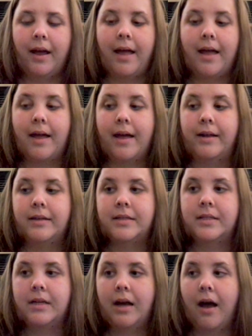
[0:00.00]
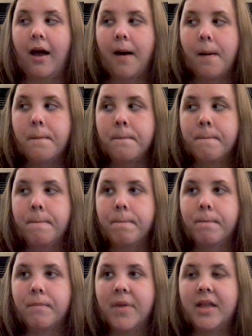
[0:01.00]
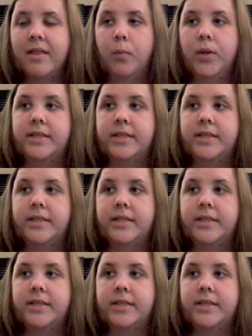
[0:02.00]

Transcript: And then we